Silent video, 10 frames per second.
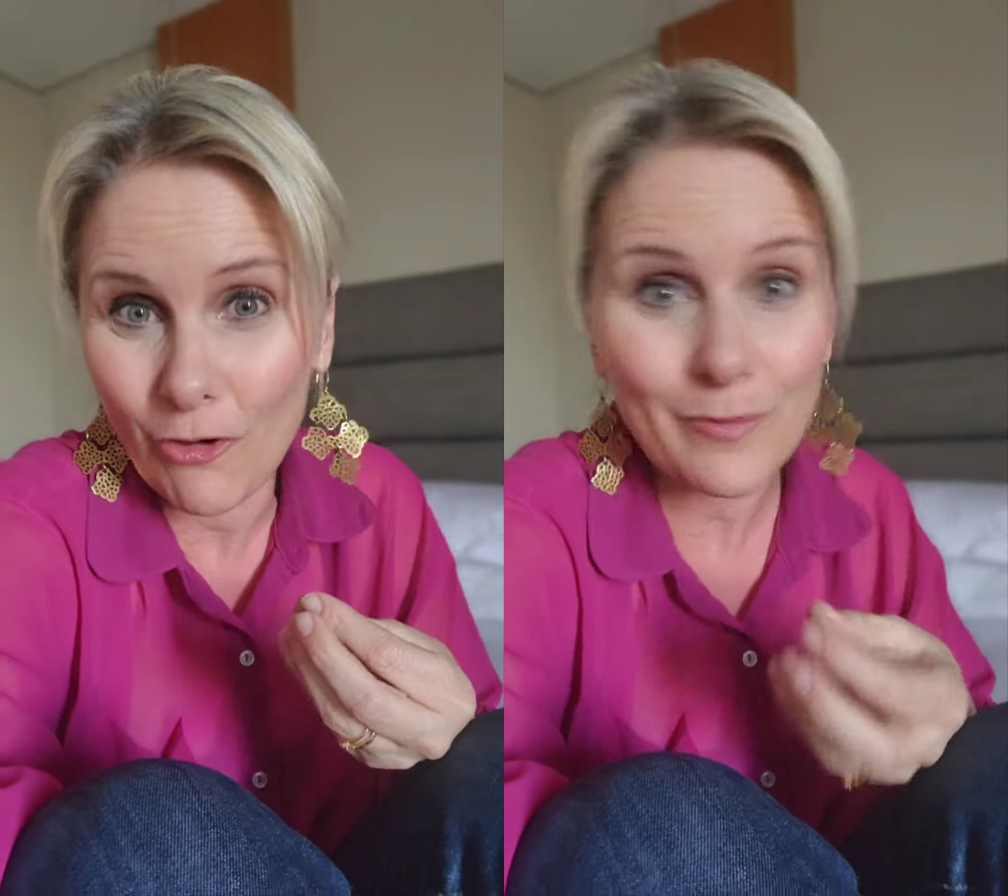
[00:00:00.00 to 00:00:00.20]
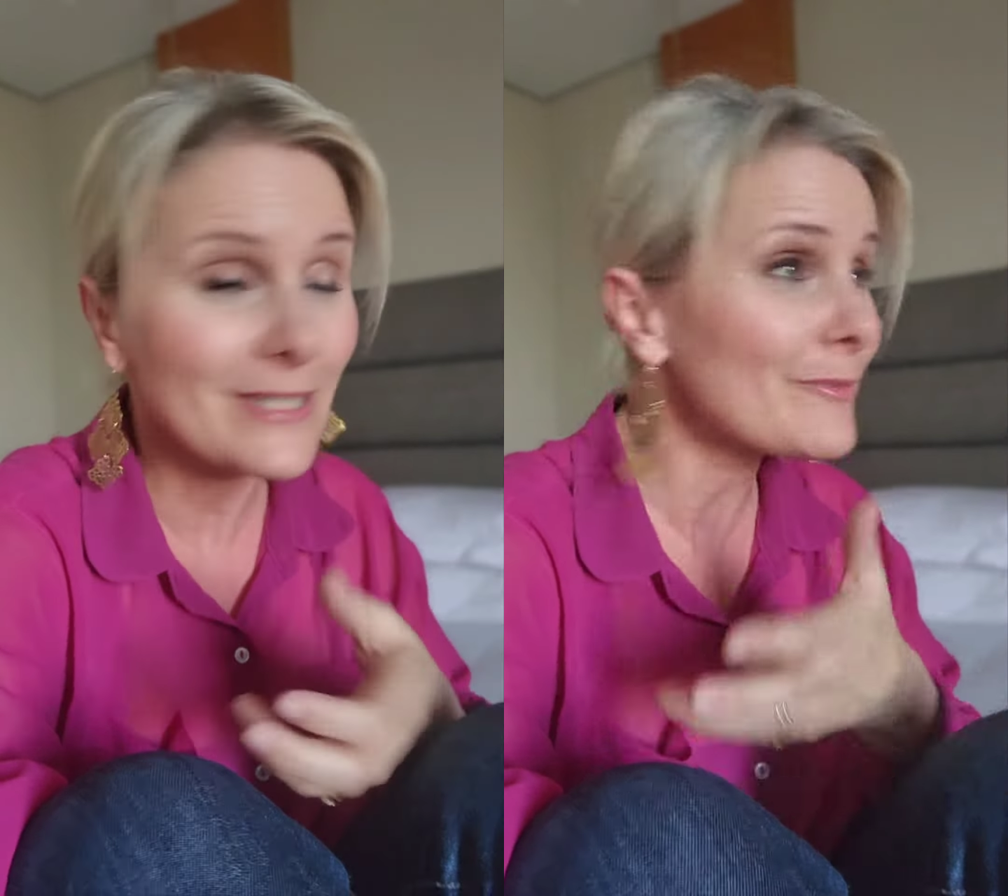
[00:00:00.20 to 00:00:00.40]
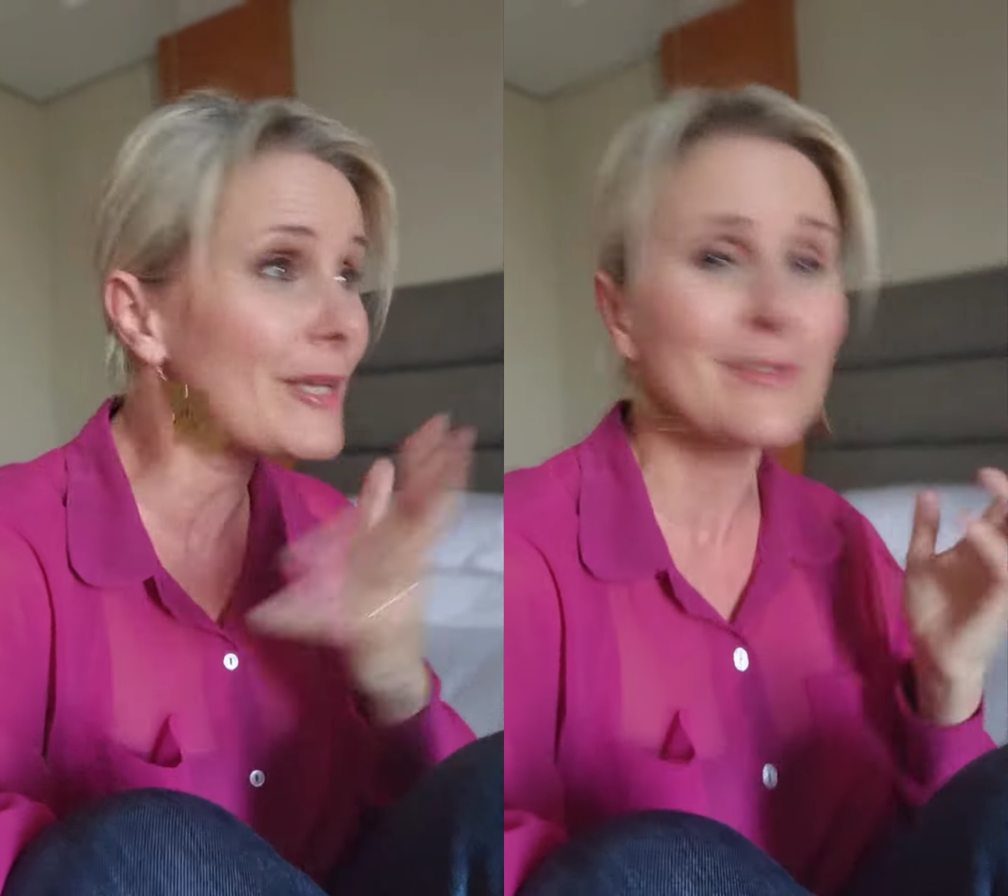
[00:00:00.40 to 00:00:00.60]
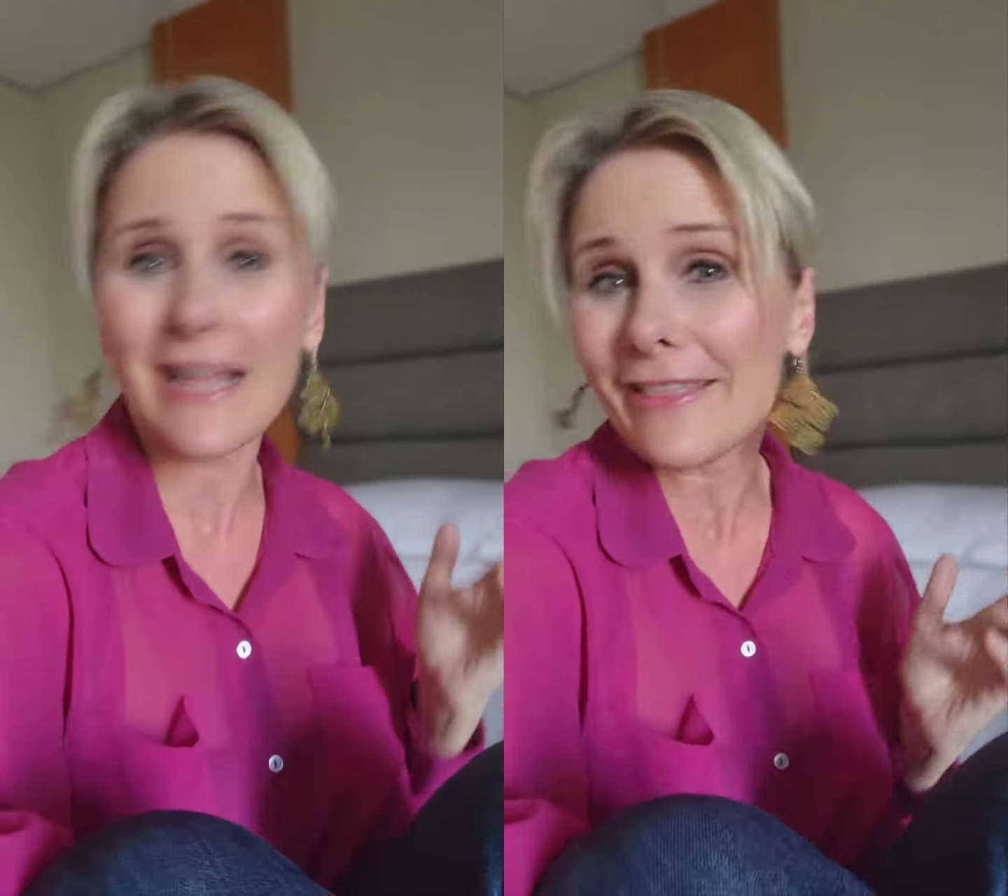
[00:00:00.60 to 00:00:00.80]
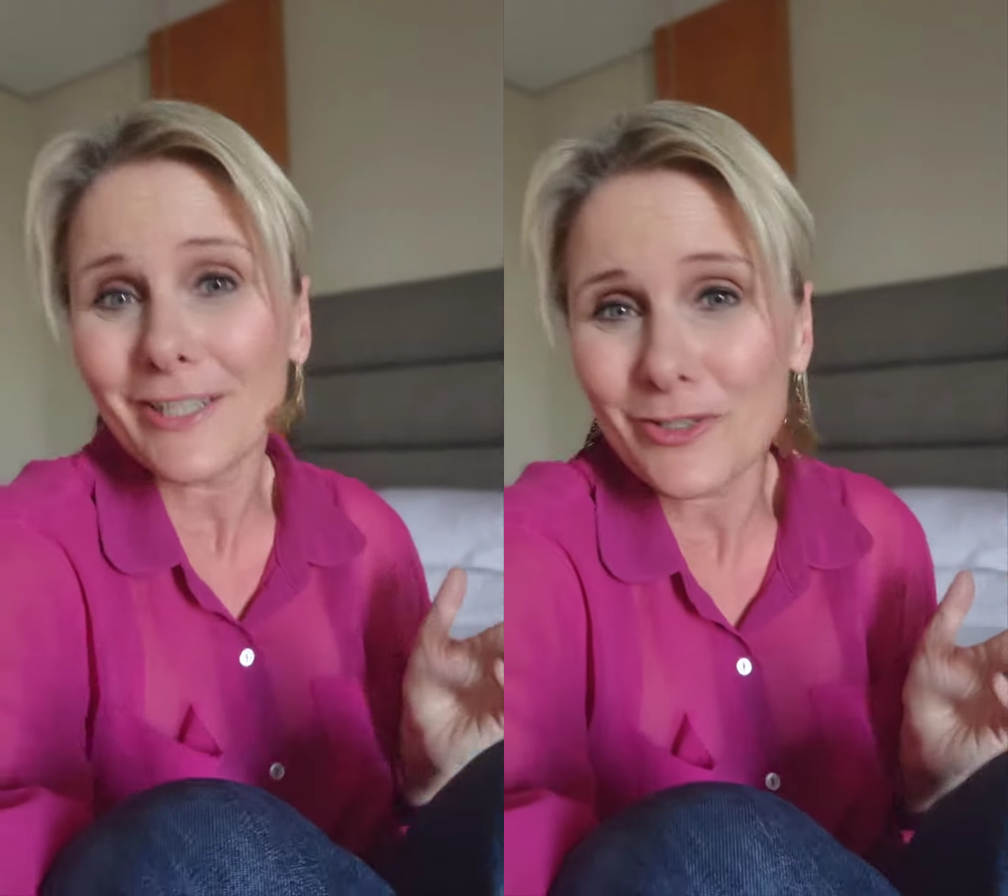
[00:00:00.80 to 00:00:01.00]
And sometimes
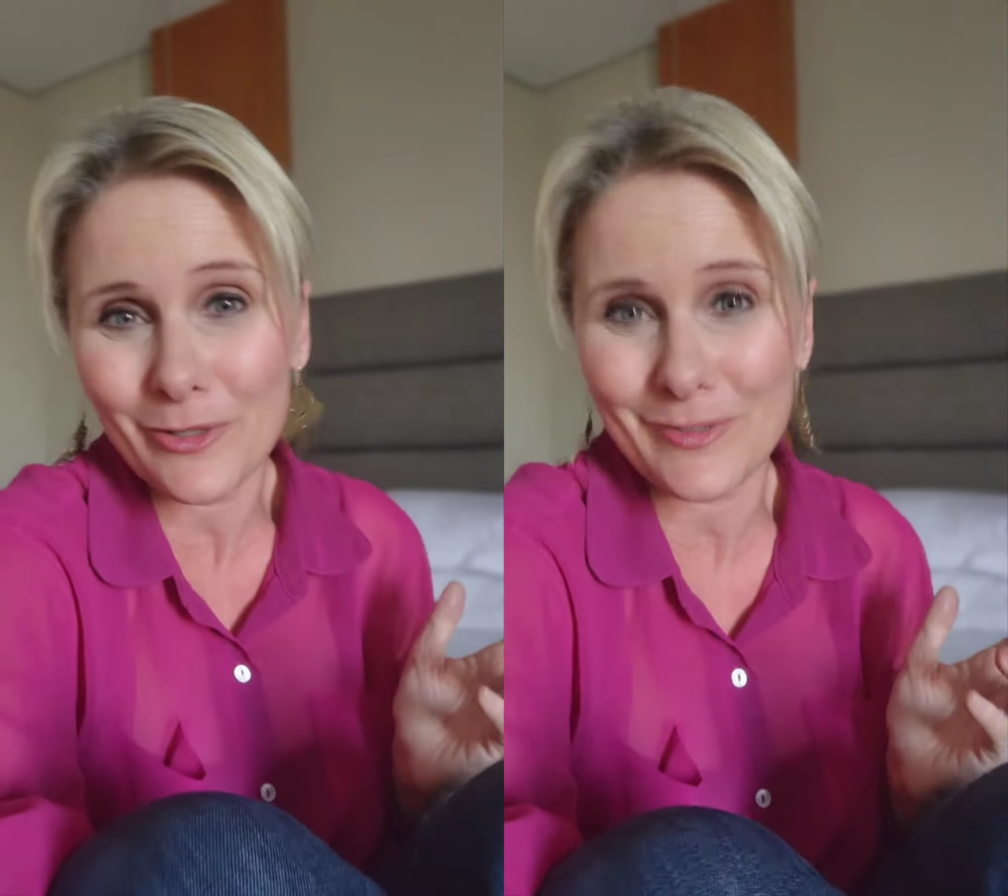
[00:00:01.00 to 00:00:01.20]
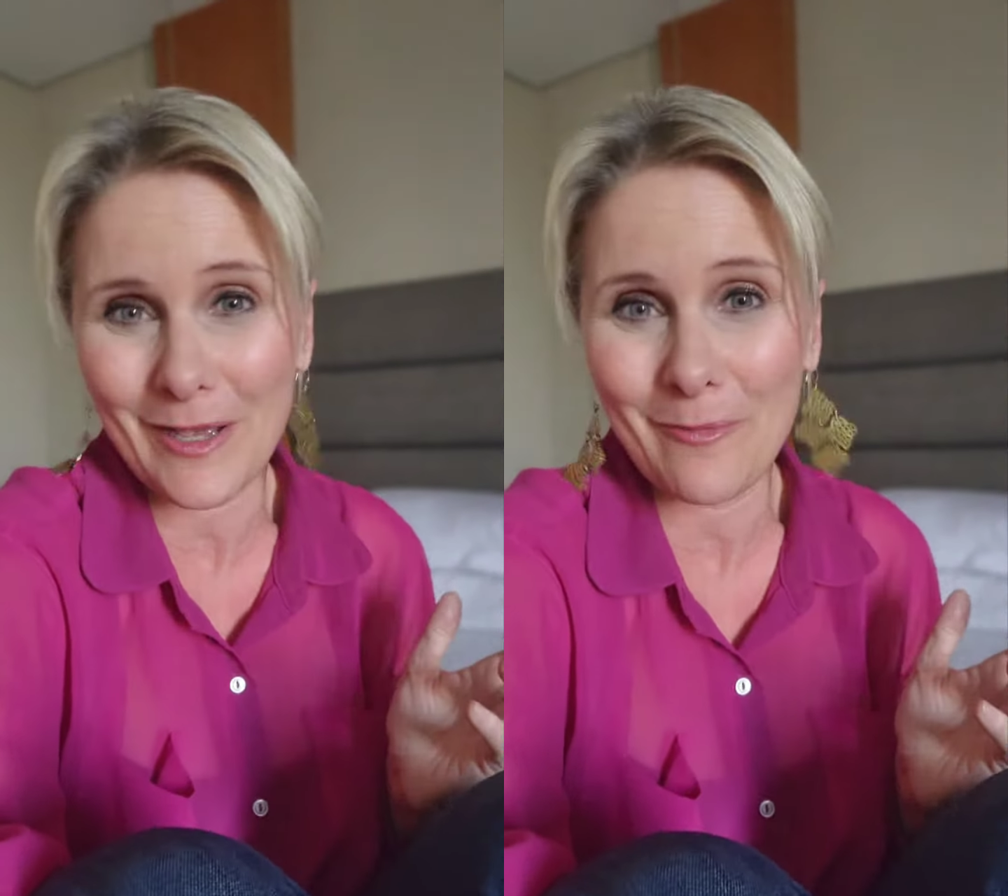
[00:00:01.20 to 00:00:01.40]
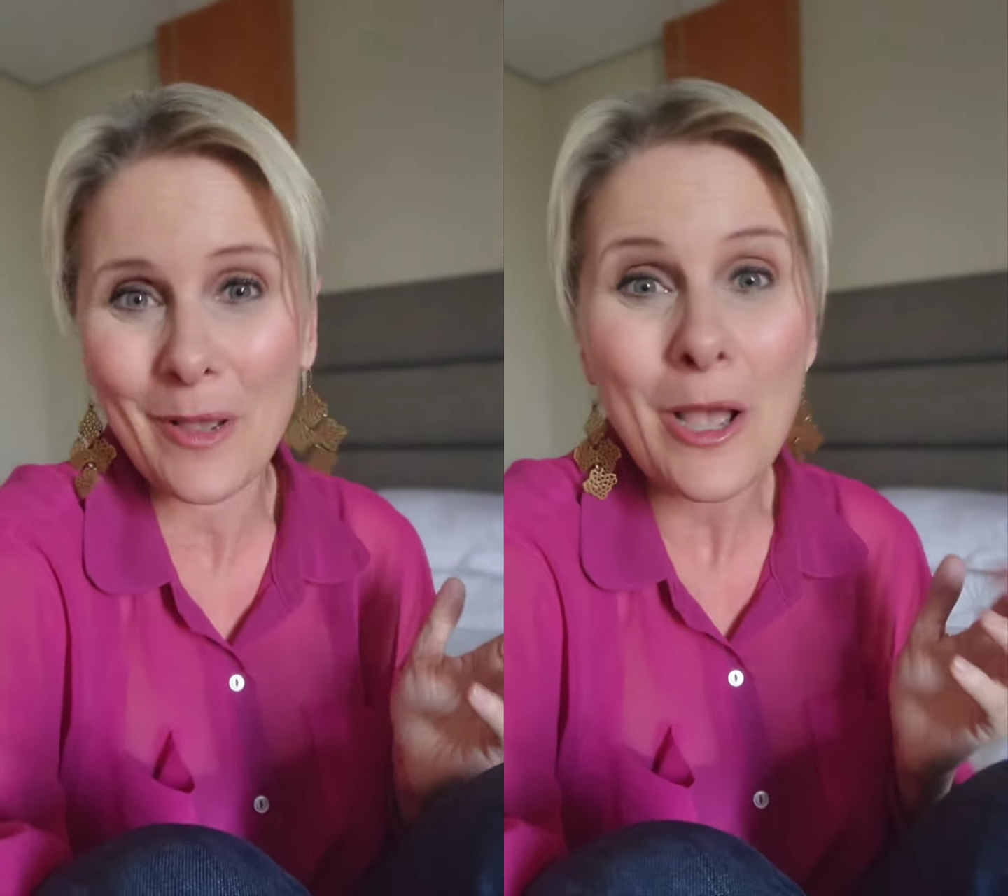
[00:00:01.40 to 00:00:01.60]
nothing shows up,